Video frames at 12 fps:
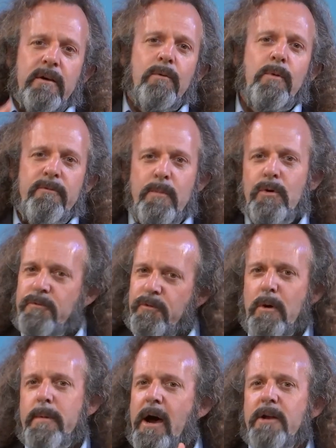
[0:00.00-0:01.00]
we've moved
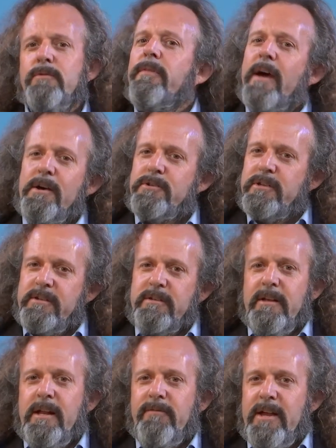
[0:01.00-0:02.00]
from 100,000
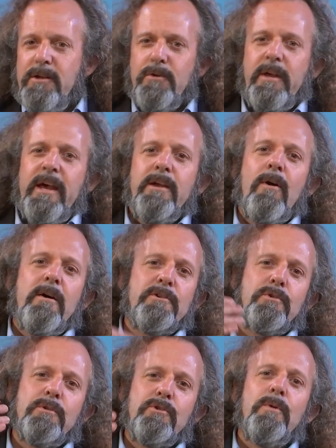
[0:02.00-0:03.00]
Innovate UK grant
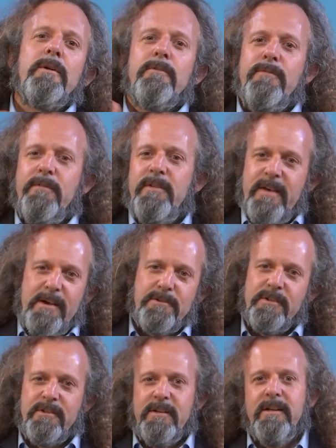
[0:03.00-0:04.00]
to a
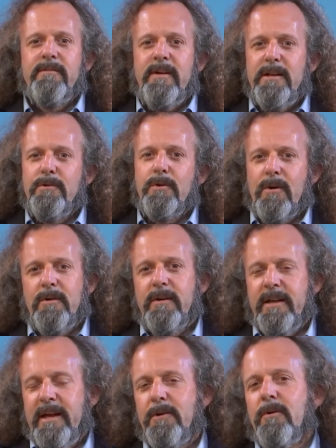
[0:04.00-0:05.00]
250,000 Innovate
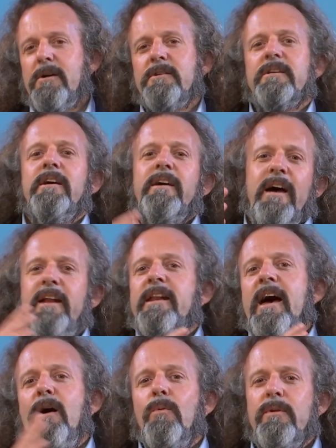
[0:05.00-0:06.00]
UK grant, and
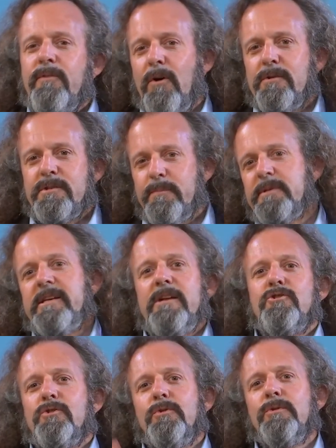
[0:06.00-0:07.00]
now we've got some
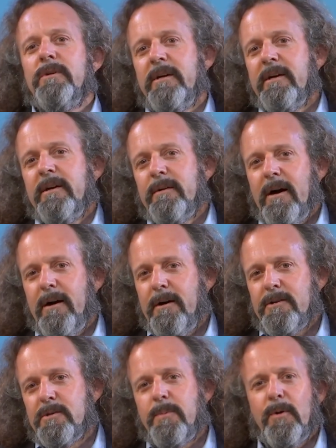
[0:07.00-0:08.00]
potential
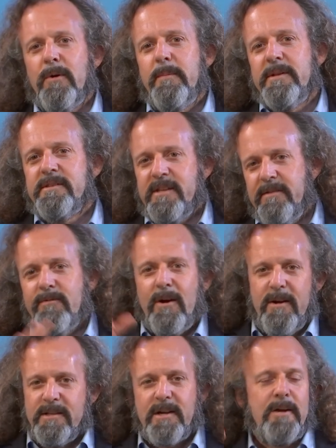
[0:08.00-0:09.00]
deployments in
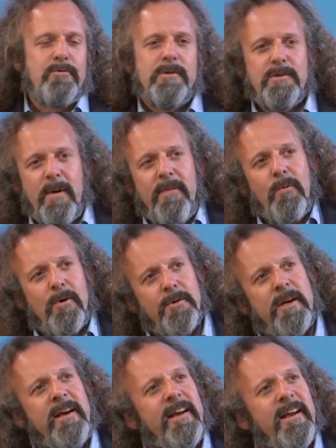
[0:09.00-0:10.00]
various countries around the world.